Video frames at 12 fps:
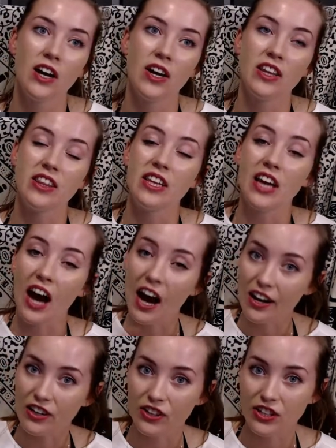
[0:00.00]
in the
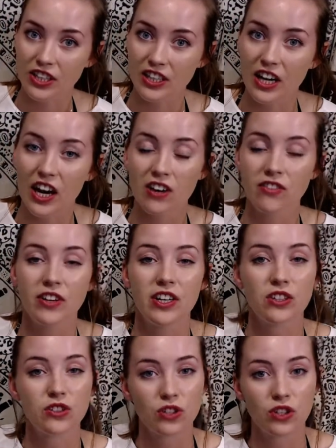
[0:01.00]
hierarchy of a
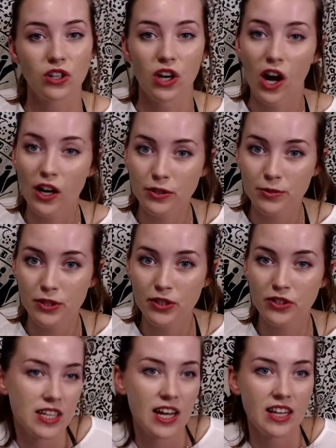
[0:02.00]
certain
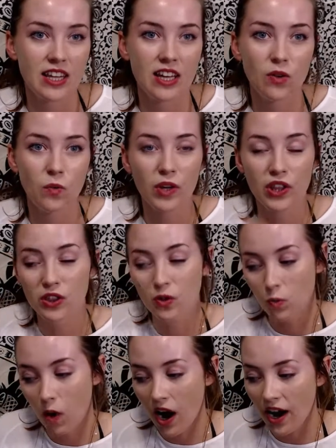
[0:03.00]
hospital there. And then with the
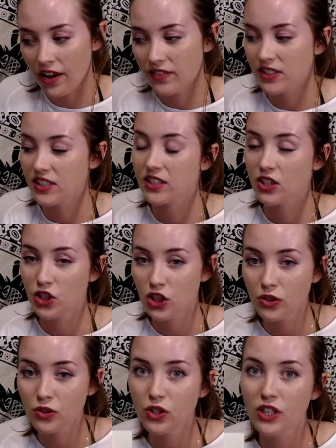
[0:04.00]
wives and the
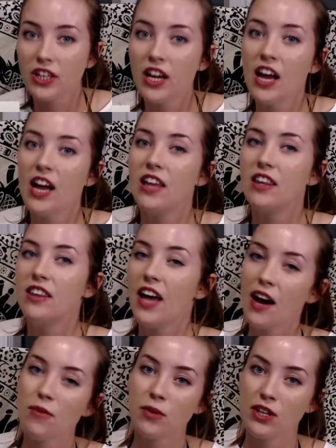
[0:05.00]
children,
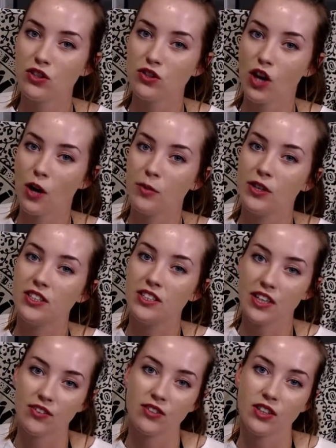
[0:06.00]
that main drama is
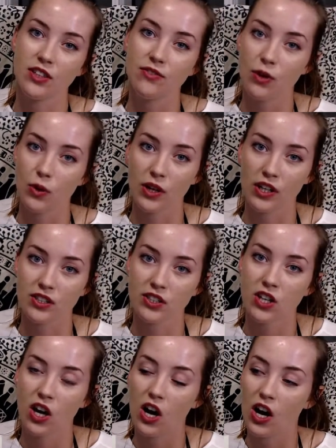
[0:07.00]
definitely
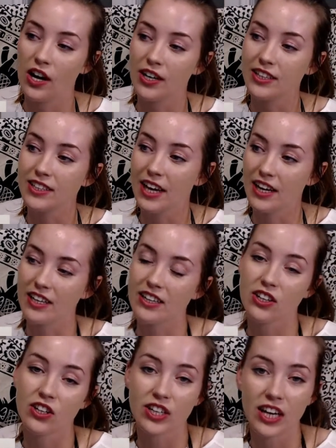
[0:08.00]
focused on getting
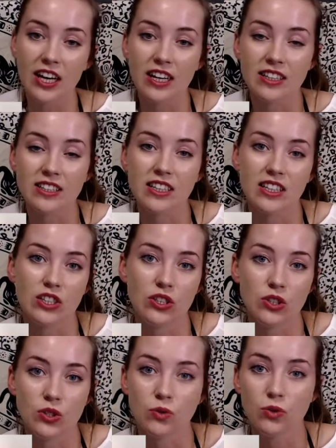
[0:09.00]
their kids
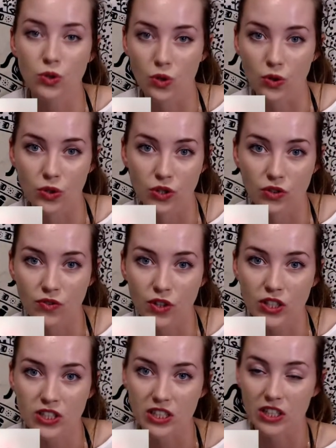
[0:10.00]
into Seoul
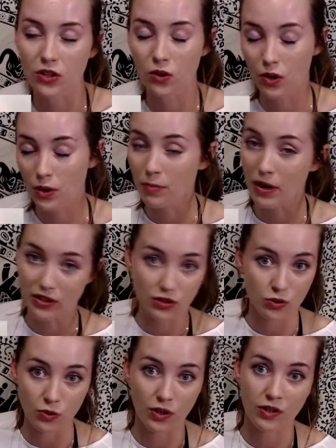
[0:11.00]
University or med
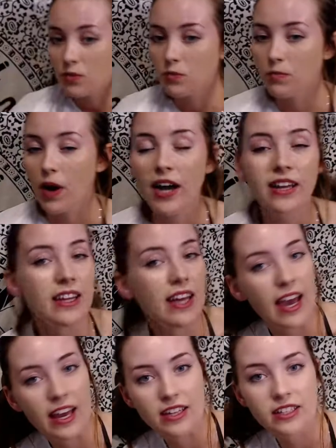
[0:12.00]
school. By
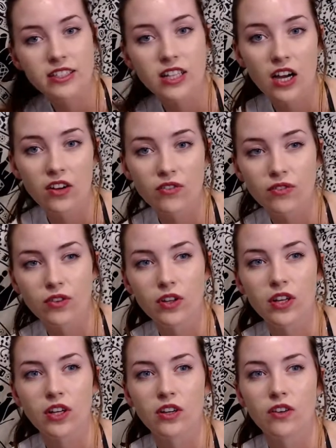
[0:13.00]
the end of
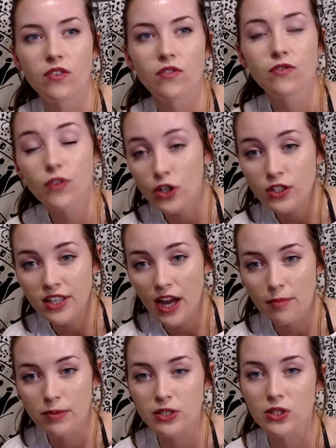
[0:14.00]
the first
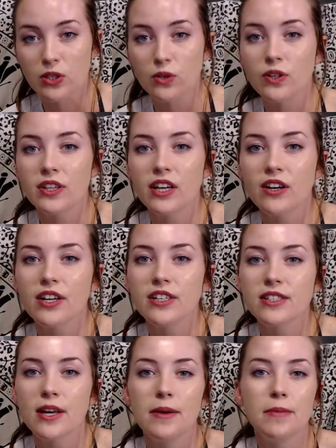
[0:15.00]
episode, there
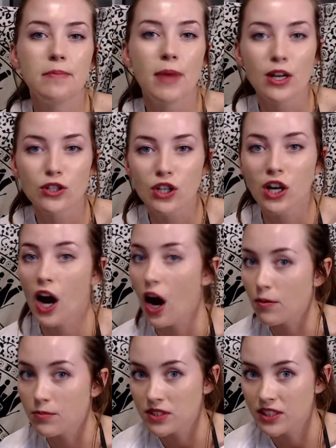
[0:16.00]
is a major
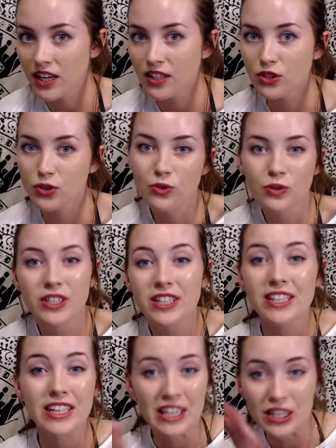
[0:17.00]
upset to
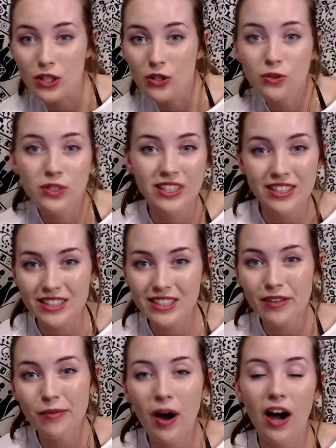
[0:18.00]
the
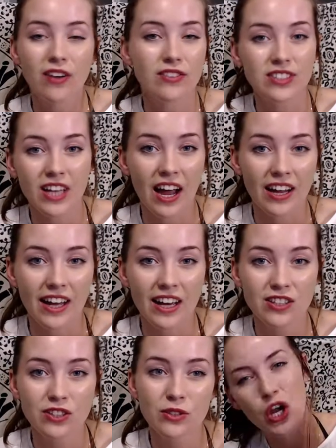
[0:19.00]
ecosystem of Sky
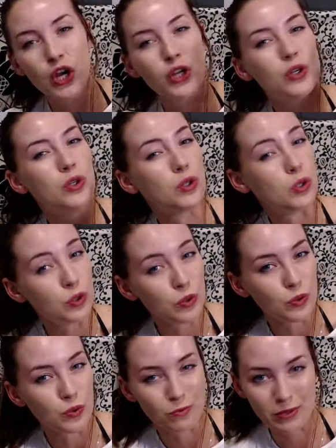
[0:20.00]
Castle.
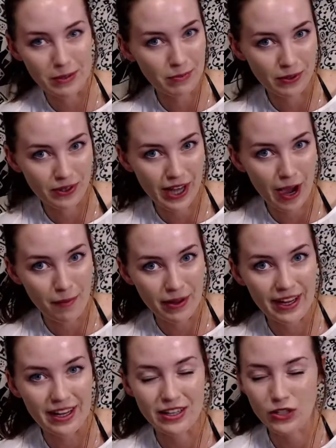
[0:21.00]
New people come
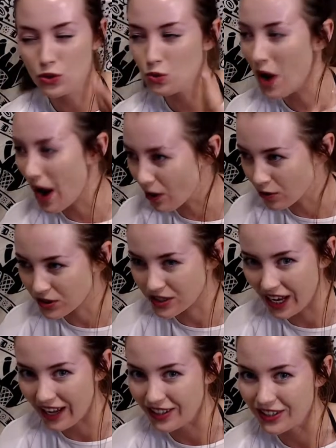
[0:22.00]
in, new
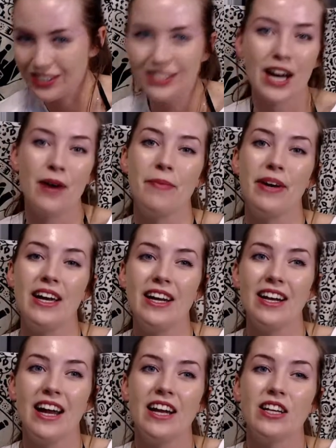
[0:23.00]
outsiders come
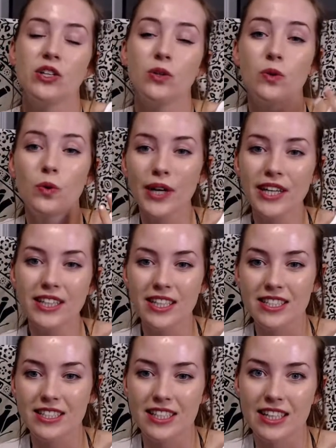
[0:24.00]
in, and you quickly
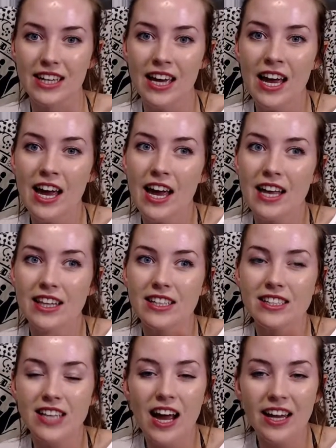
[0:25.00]
see that
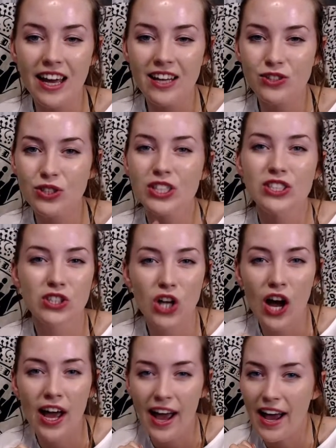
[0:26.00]
Sky Castle is
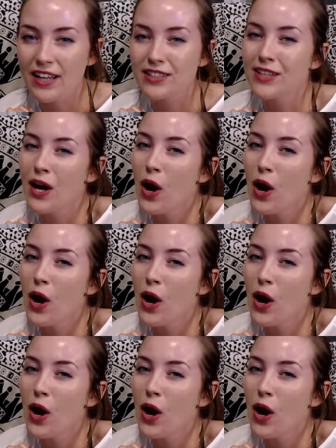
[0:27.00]
not as